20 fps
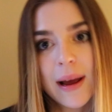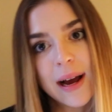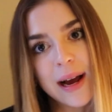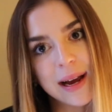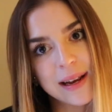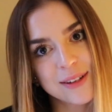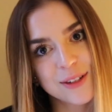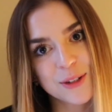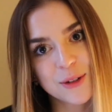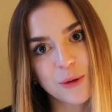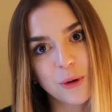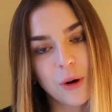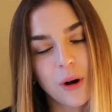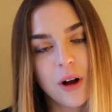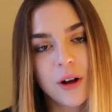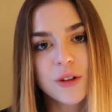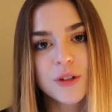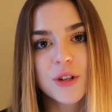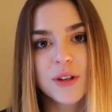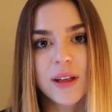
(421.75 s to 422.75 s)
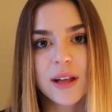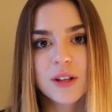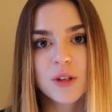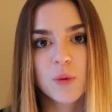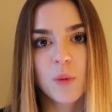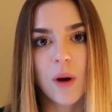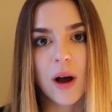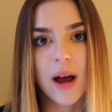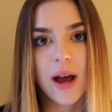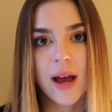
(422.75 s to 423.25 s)
high school, so
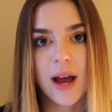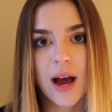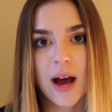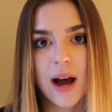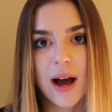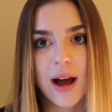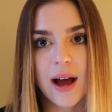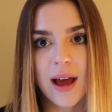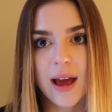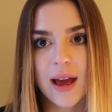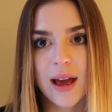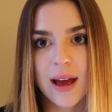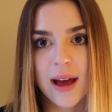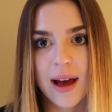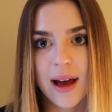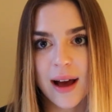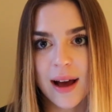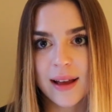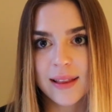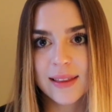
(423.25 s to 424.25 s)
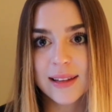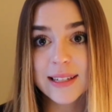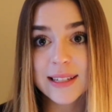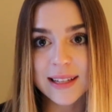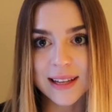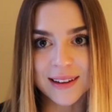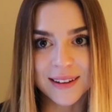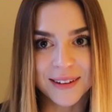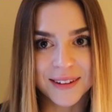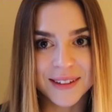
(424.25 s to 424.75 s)
that's why I had the
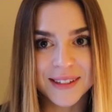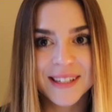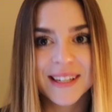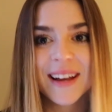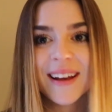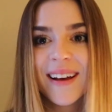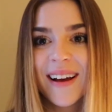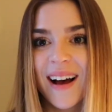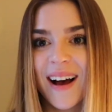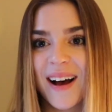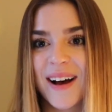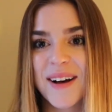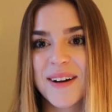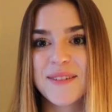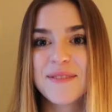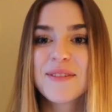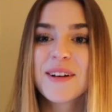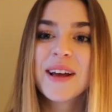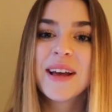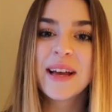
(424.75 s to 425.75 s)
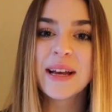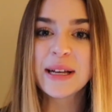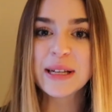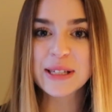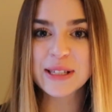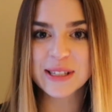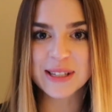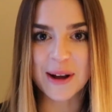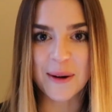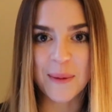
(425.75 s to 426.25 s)
skills of
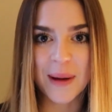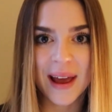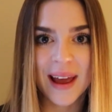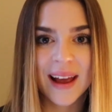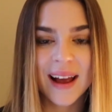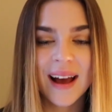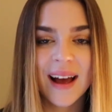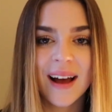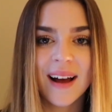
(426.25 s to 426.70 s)
sewing.